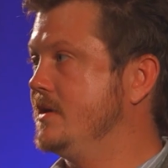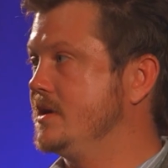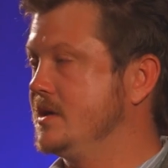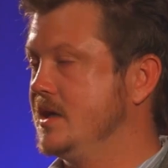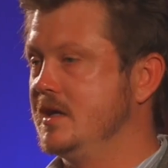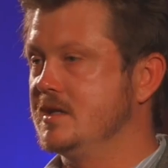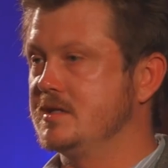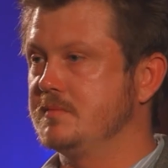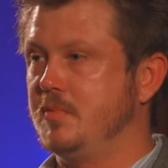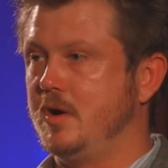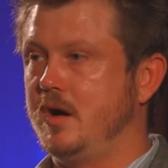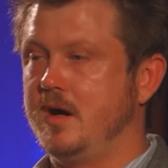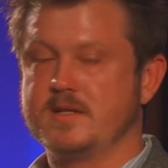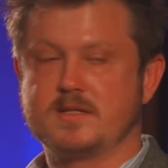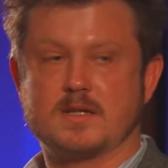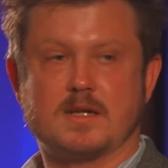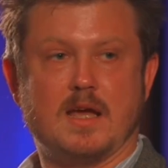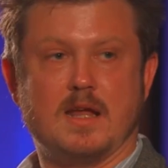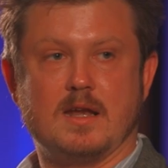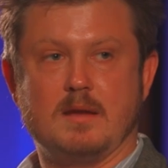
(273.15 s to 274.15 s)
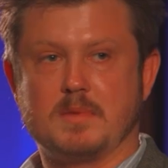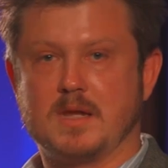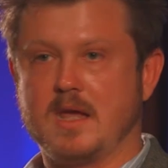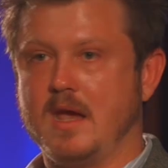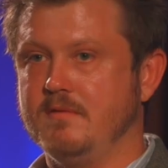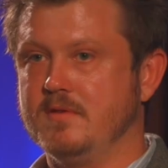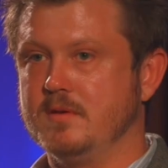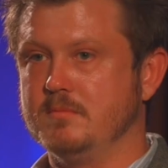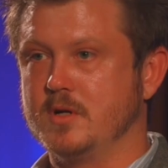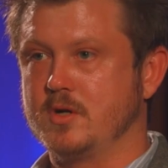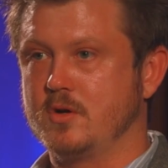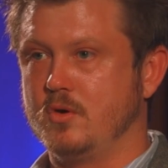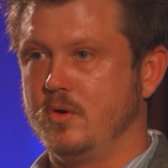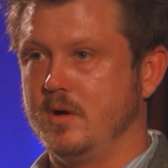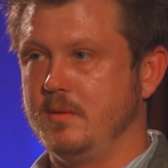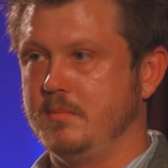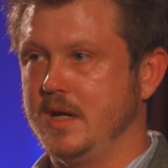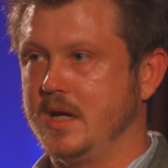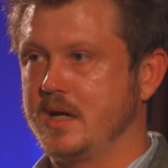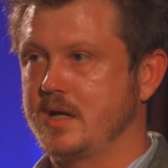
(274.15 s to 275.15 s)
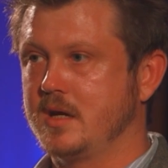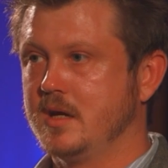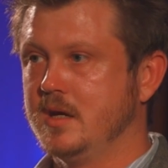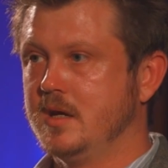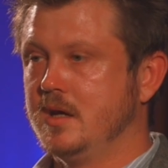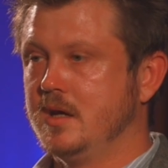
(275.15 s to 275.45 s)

it to his boss, a guy named Kevin McCormick,